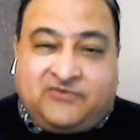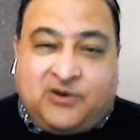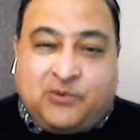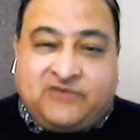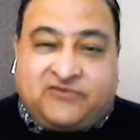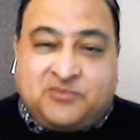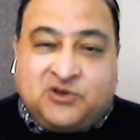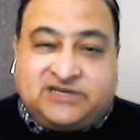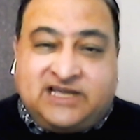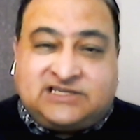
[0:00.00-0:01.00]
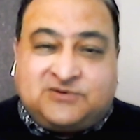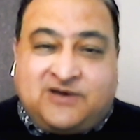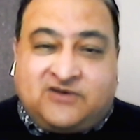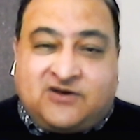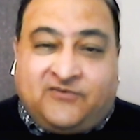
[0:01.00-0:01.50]
away from your desk to
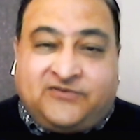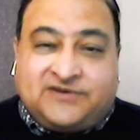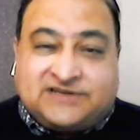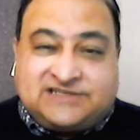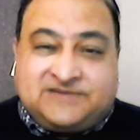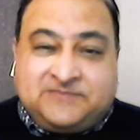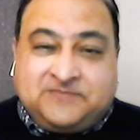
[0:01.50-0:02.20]
have a conference.